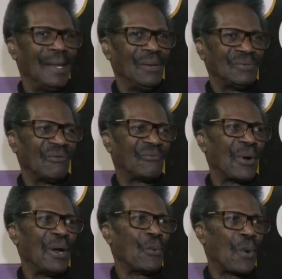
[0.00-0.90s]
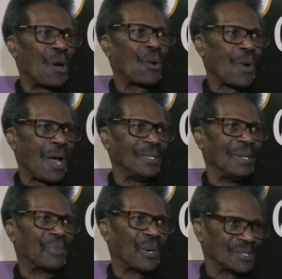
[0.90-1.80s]
He was a very
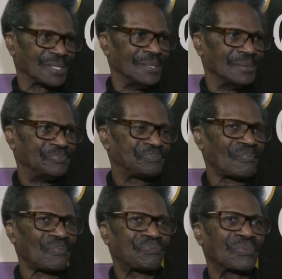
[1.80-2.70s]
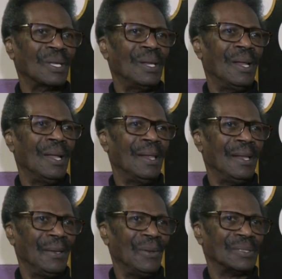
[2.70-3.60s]
well-rounded person.
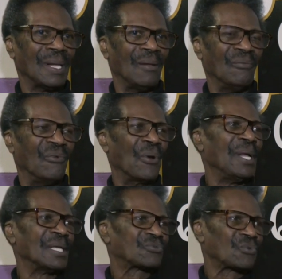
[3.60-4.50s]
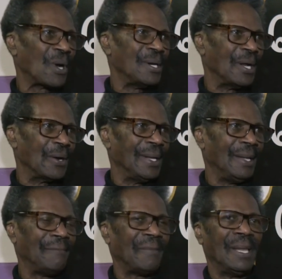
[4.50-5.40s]
He was um, very extraordinary.
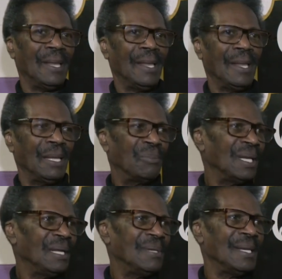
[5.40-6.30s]
He believed in